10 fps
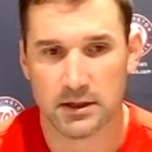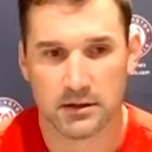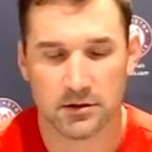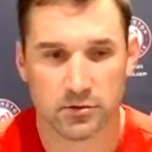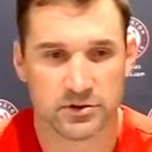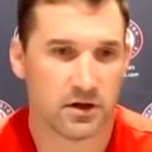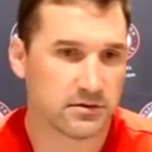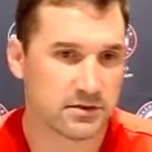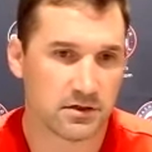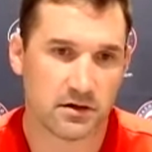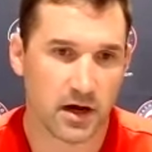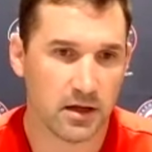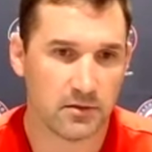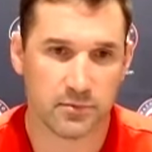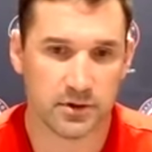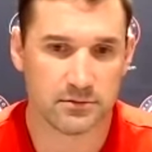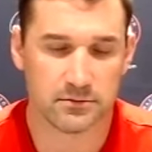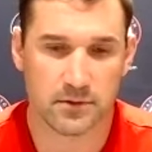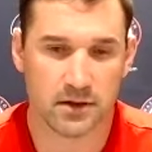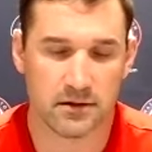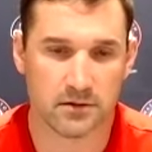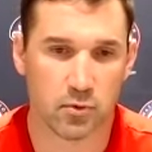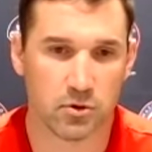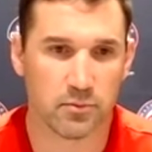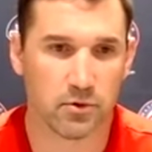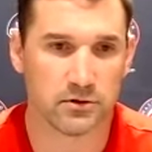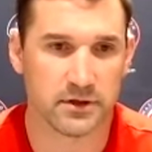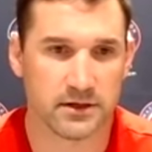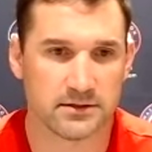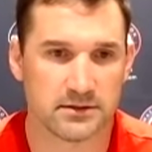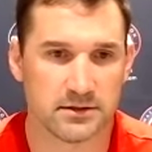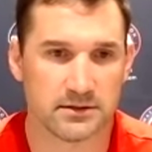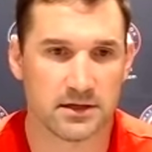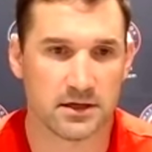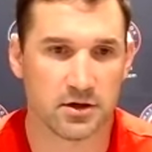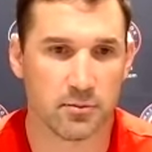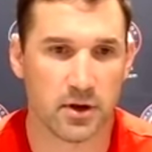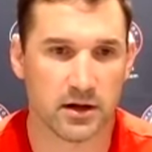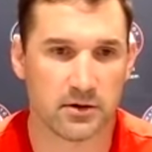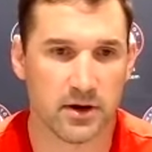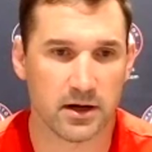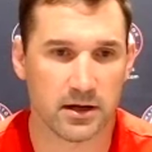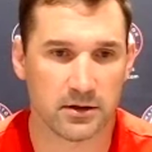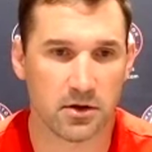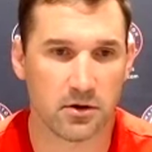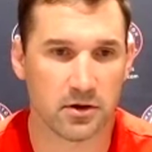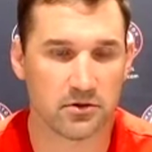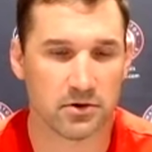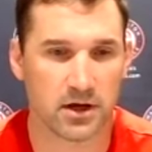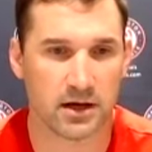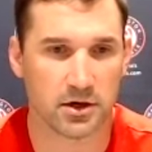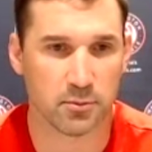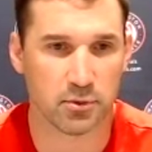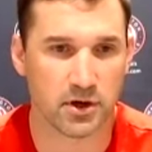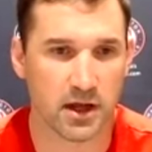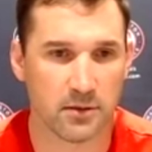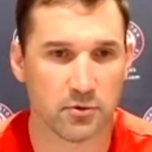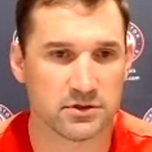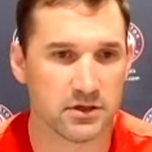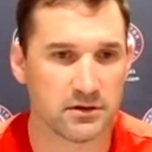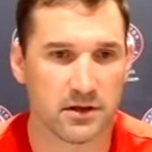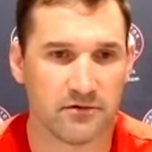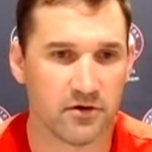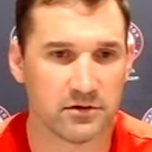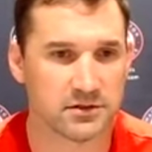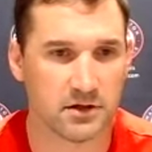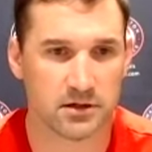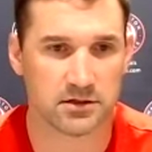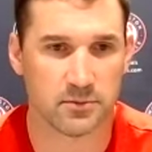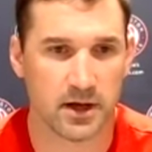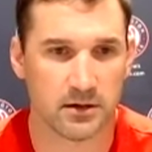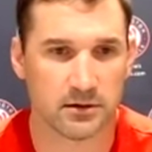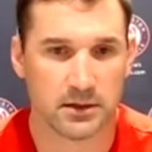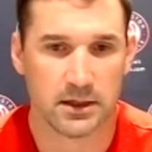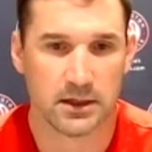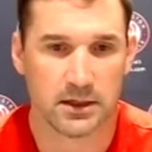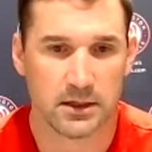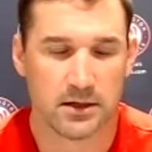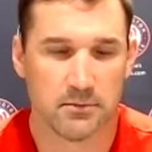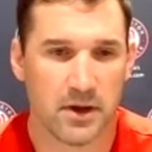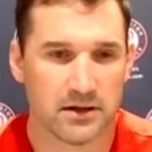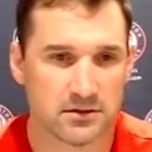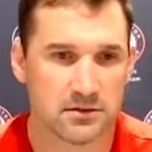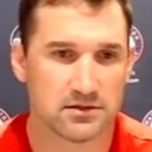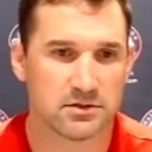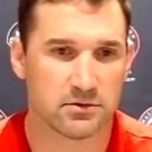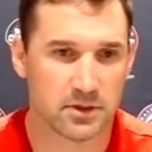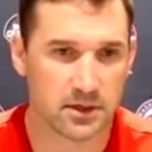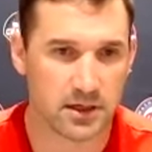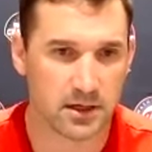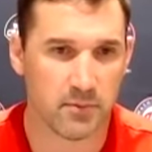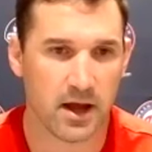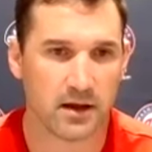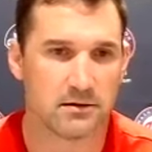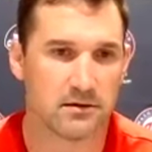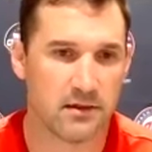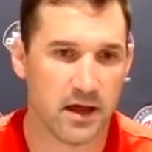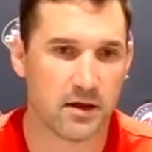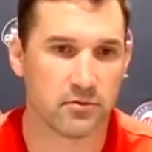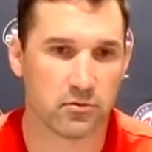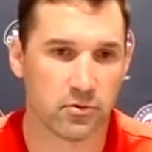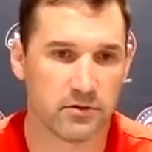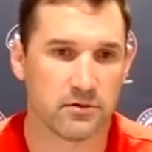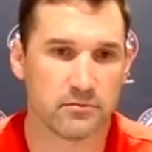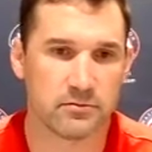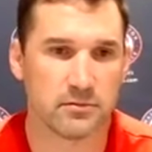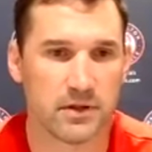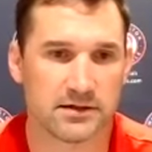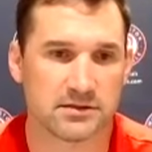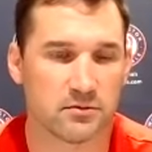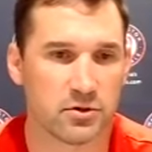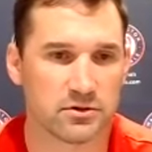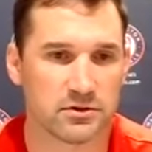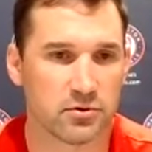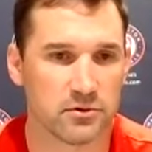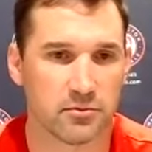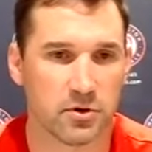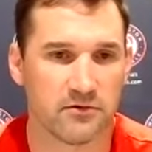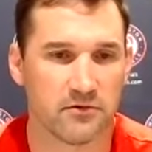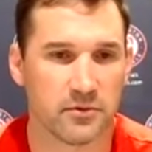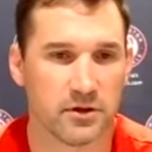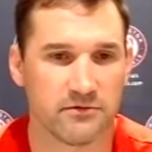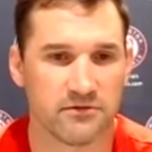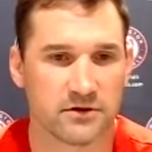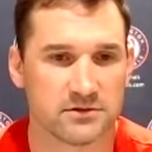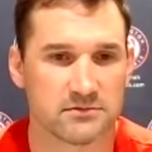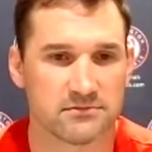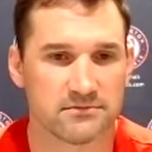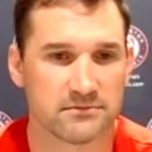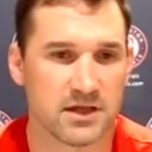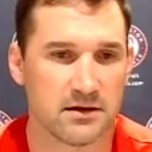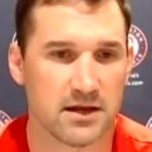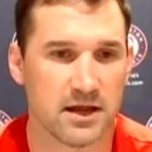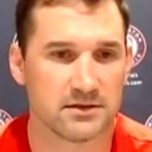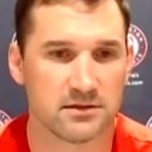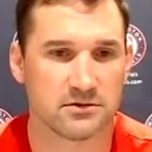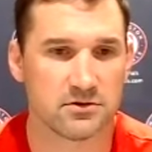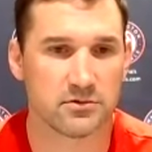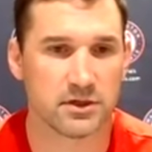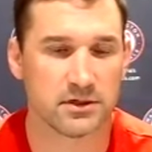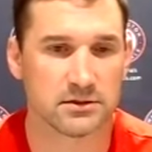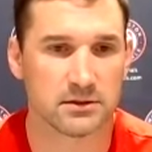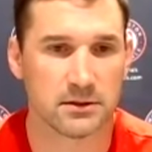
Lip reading: the results are great, but I think more importantly, it's getting your body ready and going through kind of your pregame routine that I've always talked about, and mentally sort of getting back into that rhythm. That's the most important part for me the first 10 days to 2 weeks.